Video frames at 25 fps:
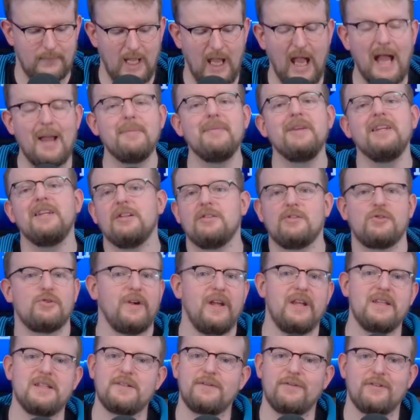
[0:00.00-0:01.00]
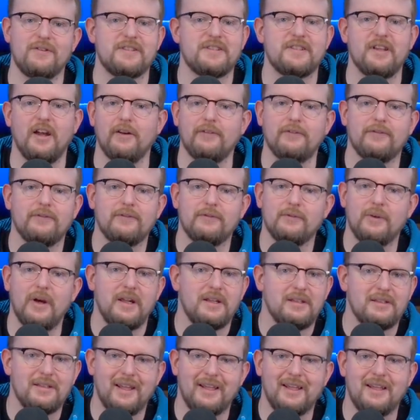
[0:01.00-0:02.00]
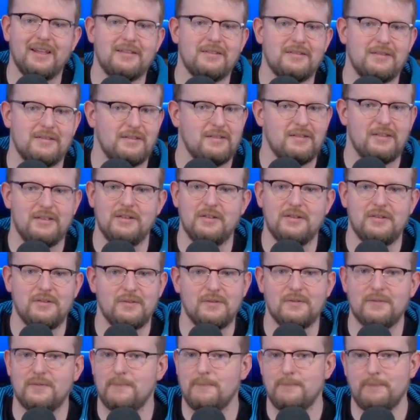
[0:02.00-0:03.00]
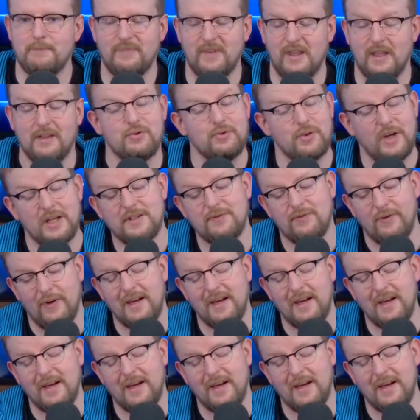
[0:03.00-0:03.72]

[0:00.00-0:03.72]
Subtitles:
I mean, it trades for stuff, right? Like it trades for